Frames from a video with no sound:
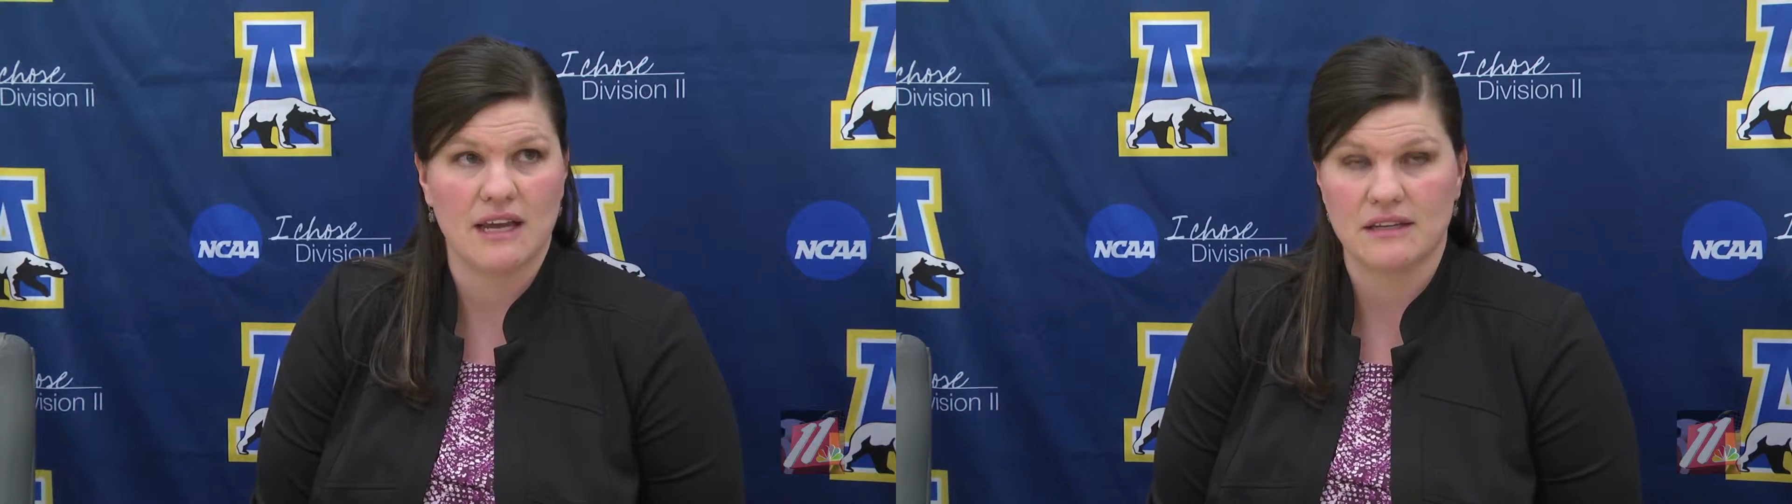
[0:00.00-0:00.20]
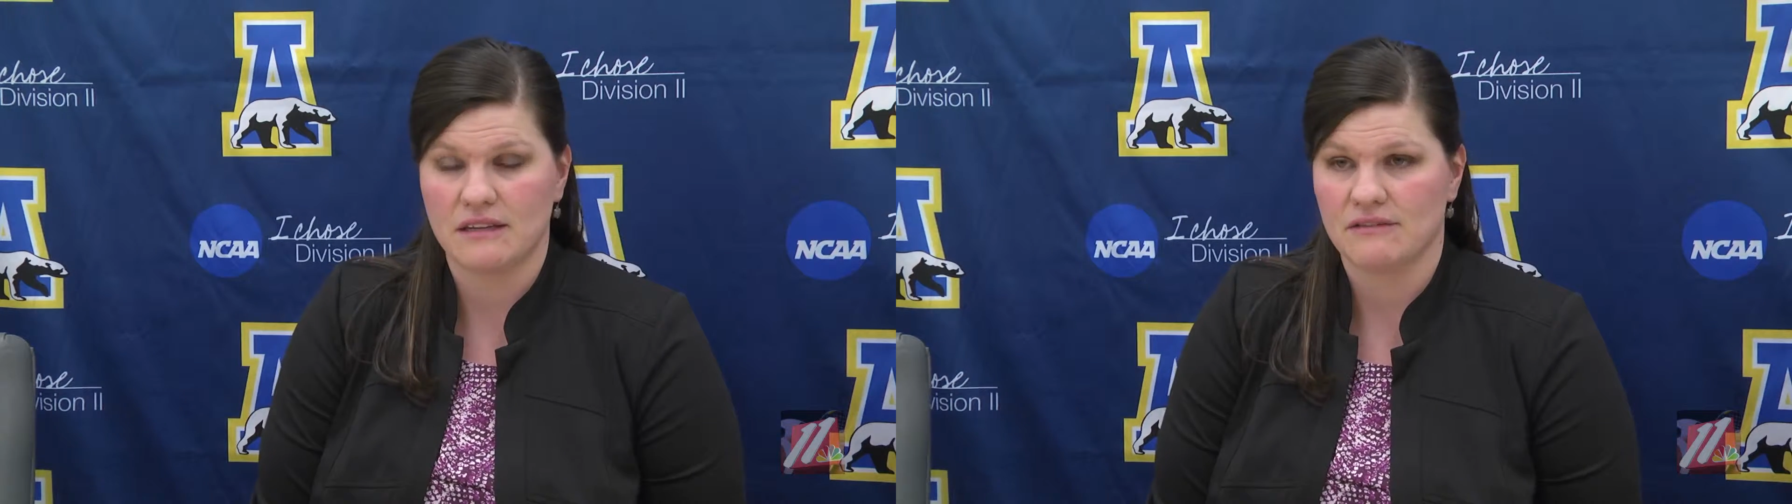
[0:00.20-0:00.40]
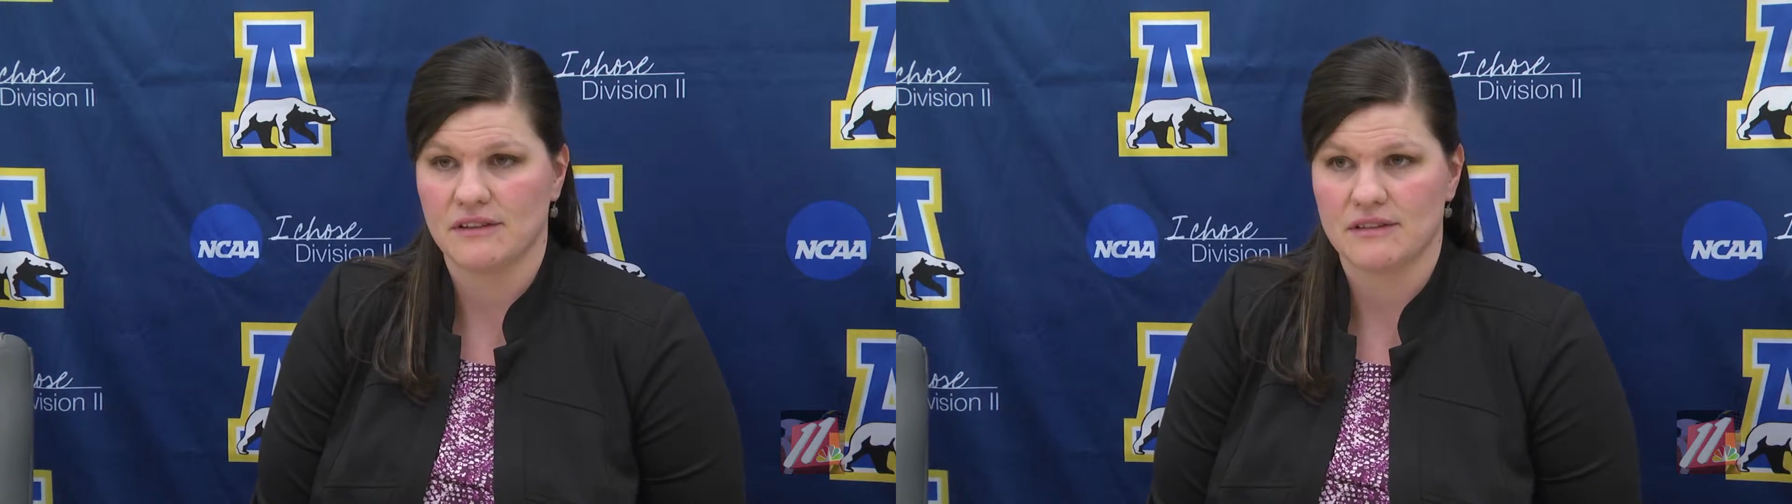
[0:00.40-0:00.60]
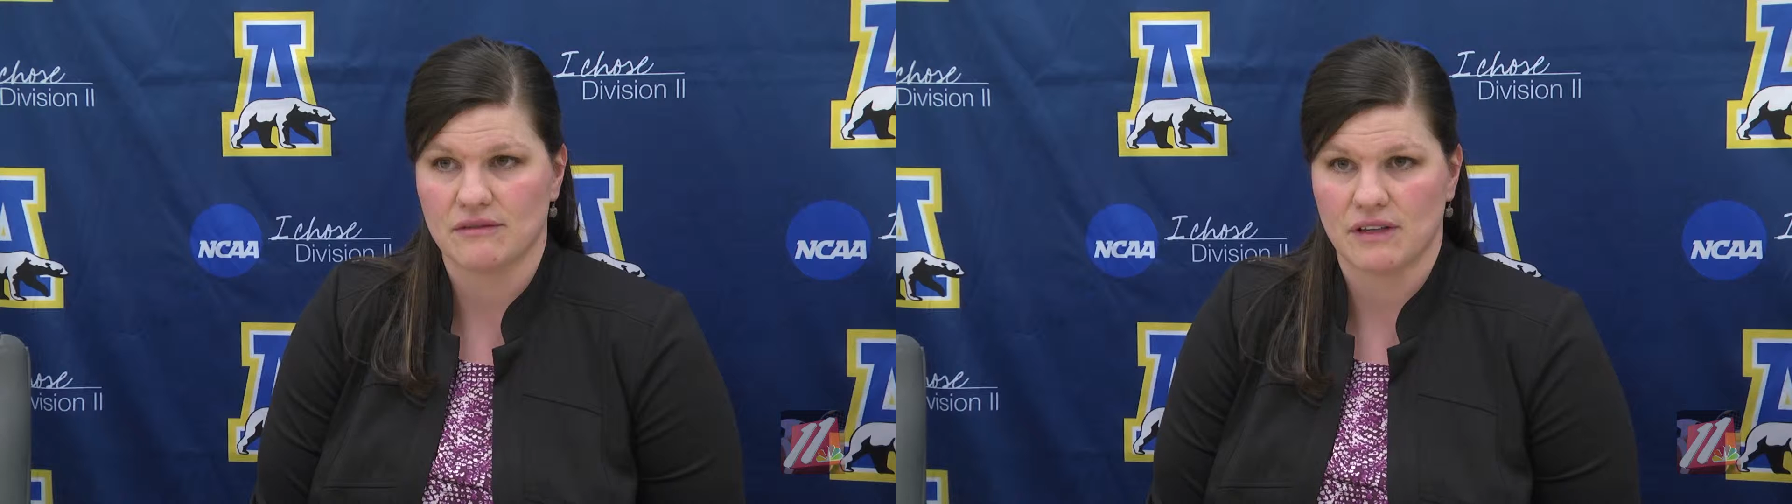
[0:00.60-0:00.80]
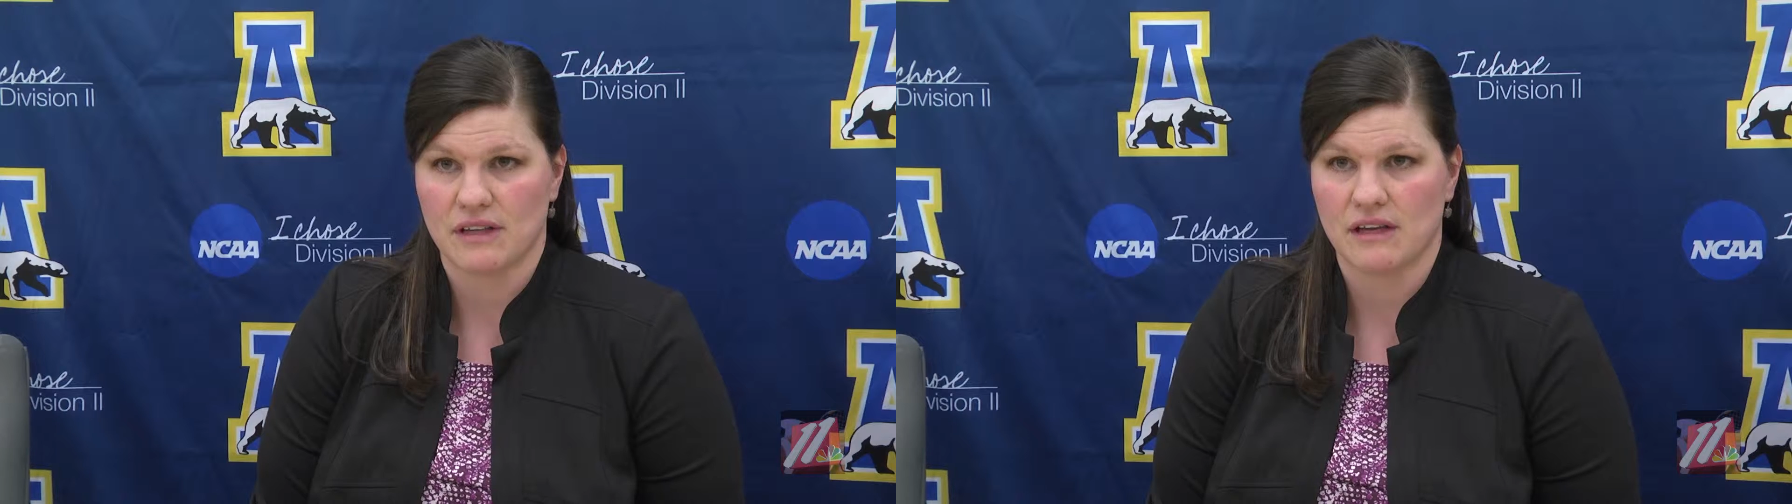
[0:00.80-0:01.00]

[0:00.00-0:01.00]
and defensively.